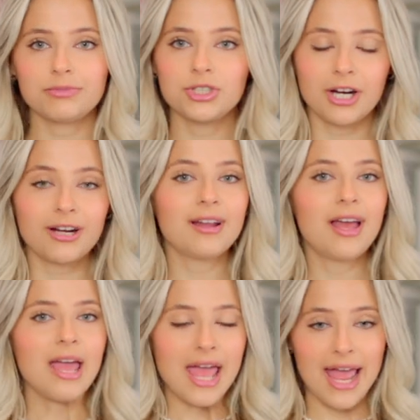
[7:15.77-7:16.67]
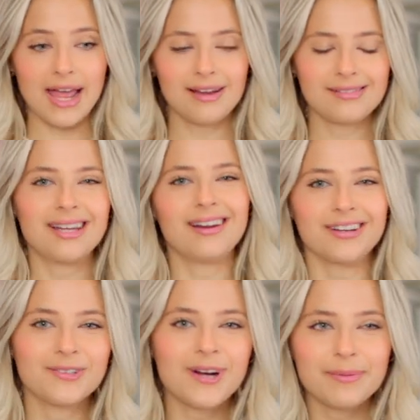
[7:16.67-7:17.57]
shirt and an
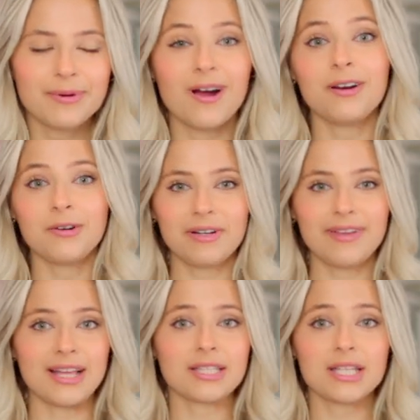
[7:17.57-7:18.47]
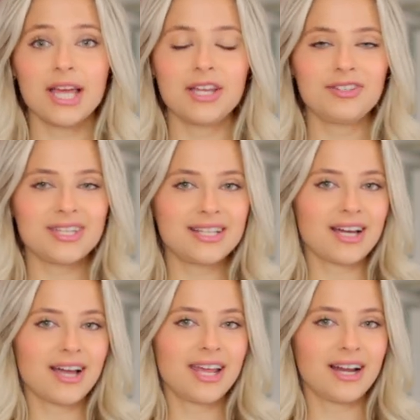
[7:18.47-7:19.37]
underwire bra, who would have guessed it, and you just like
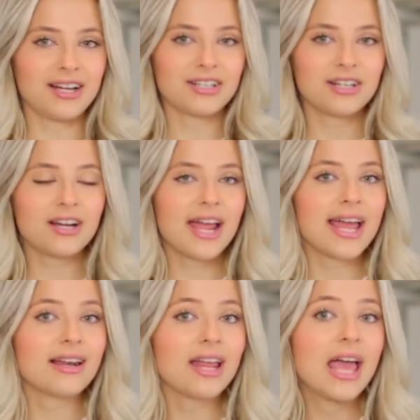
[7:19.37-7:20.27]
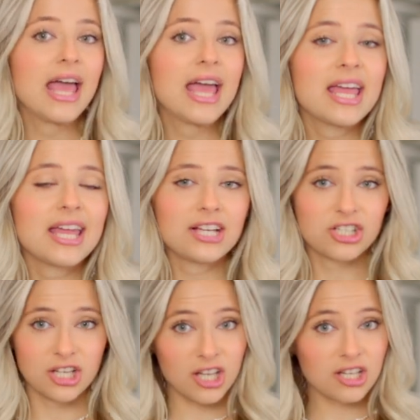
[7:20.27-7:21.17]
tuck it under and it
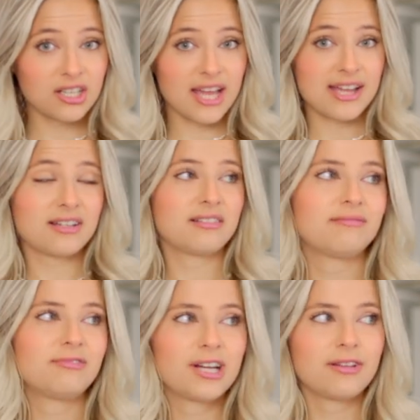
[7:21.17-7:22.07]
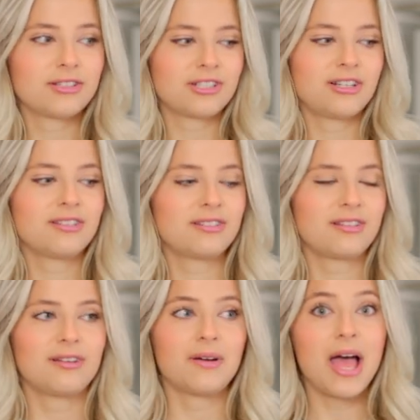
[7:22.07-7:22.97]
should look like one of those shirts.
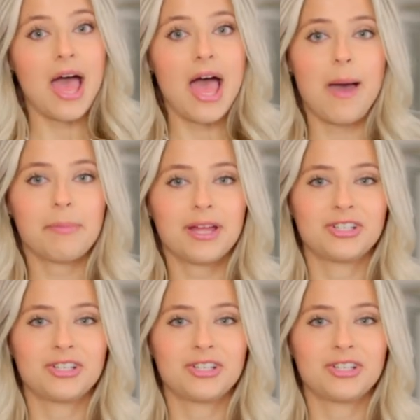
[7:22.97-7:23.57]
So I'm gonna